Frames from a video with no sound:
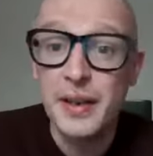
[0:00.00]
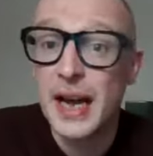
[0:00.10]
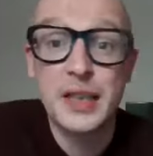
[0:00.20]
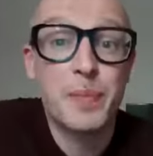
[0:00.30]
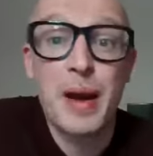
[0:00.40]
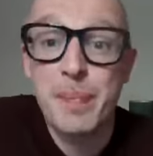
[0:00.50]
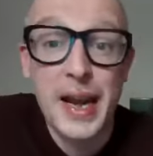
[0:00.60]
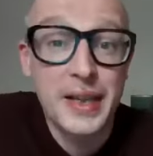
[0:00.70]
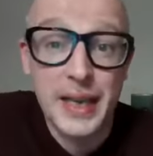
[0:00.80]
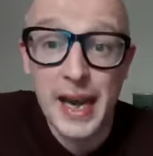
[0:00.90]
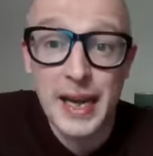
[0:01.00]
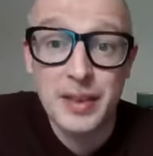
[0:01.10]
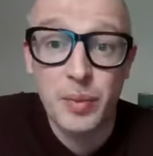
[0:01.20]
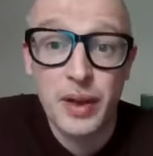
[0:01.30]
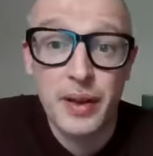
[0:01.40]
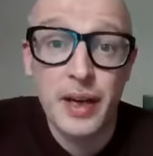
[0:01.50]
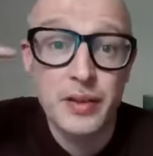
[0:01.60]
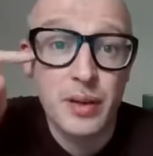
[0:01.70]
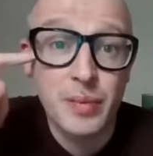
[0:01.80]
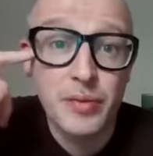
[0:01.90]
That's my best guess at where that's
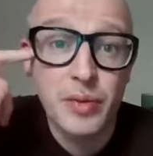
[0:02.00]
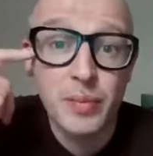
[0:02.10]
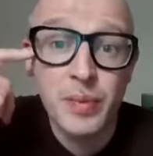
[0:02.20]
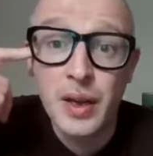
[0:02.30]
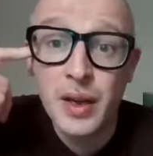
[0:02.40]
coming from.